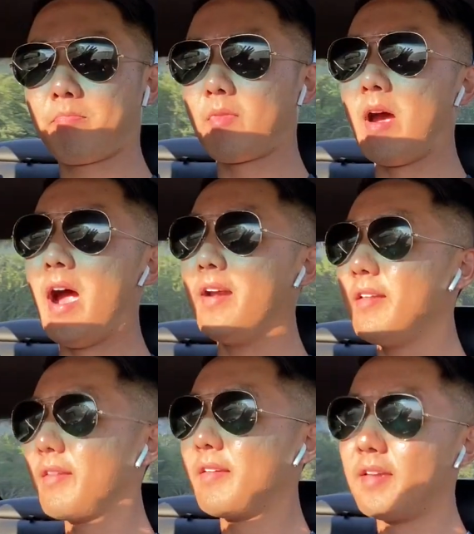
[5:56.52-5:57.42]
Alright,
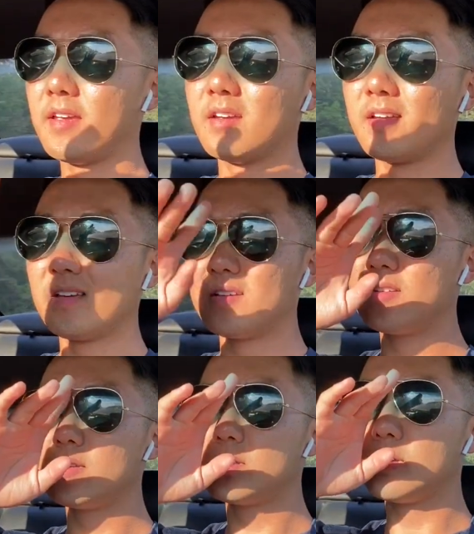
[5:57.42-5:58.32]

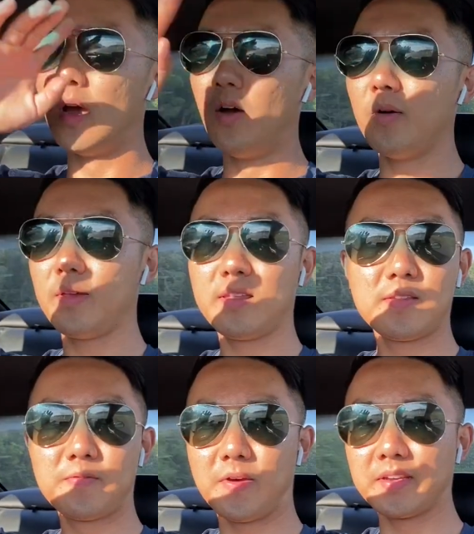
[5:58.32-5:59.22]
so
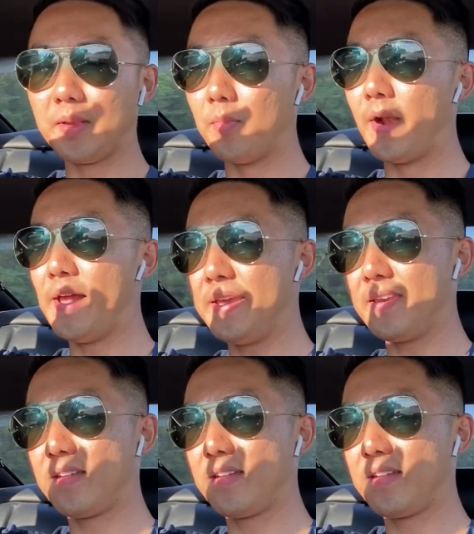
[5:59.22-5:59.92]
it's fucking bright.